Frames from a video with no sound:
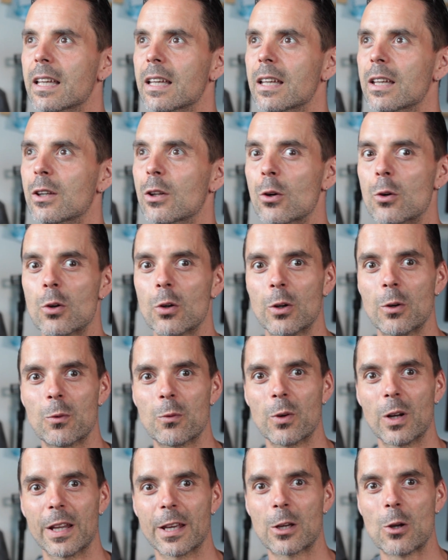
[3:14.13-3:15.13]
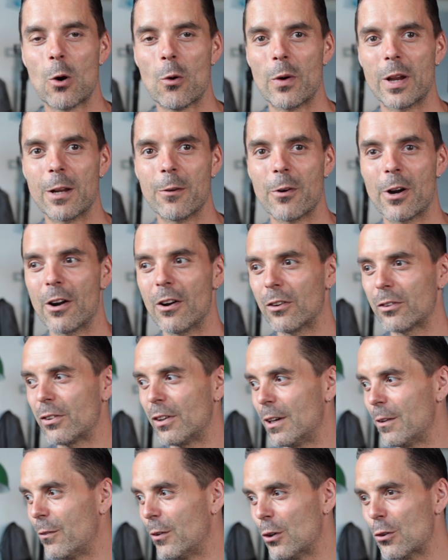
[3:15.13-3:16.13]
you couldn't really go anywhere else,
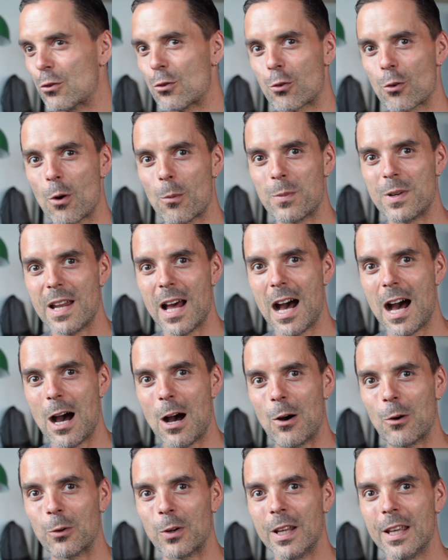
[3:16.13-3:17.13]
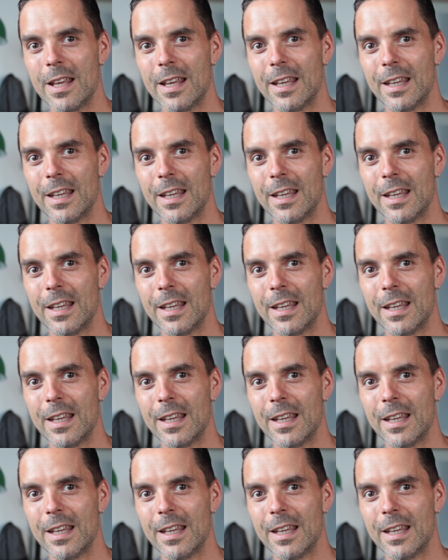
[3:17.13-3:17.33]
and if you drop down,